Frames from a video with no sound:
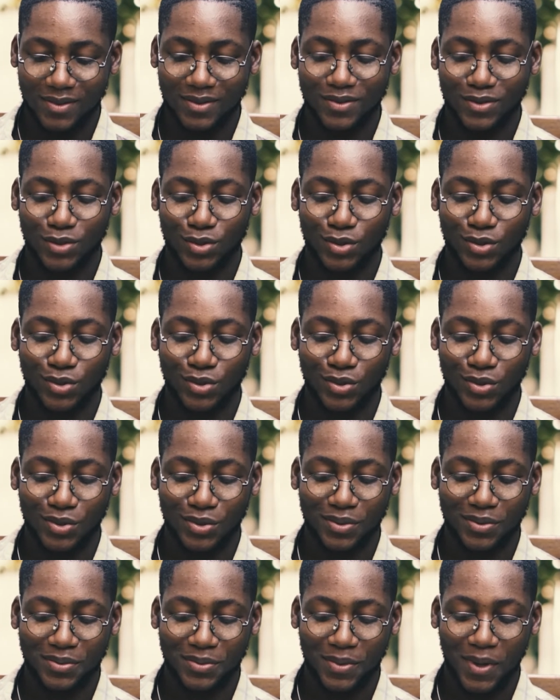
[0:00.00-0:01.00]

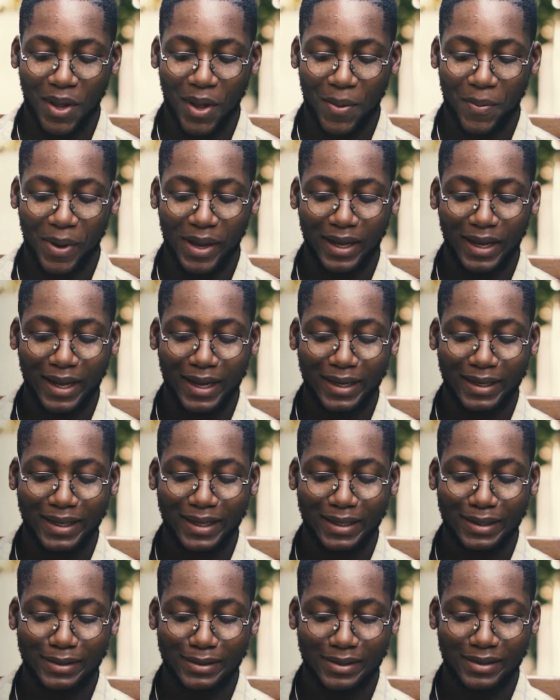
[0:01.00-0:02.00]
So my guy
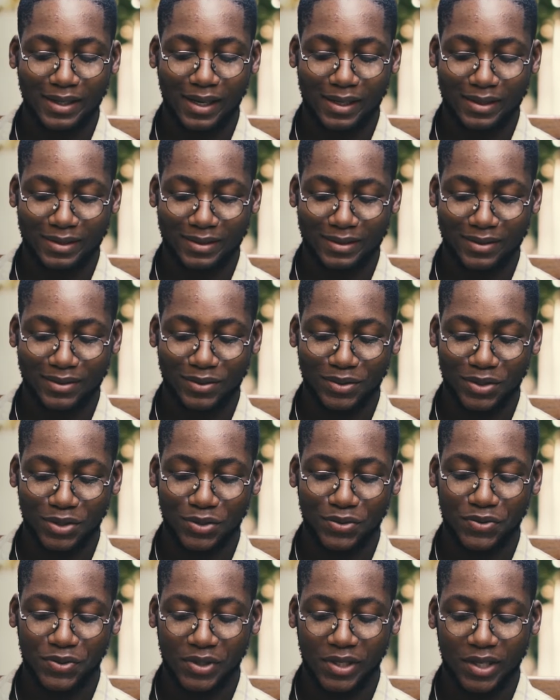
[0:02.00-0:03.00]
Kenley asks, did
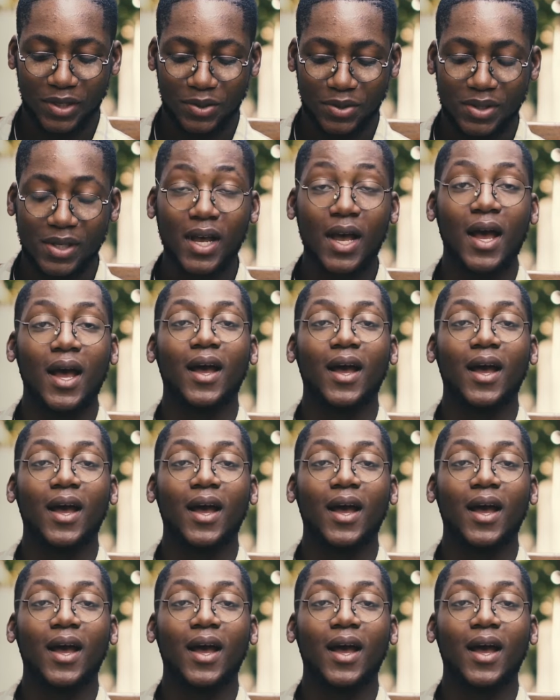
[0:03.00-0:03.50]
you forget us?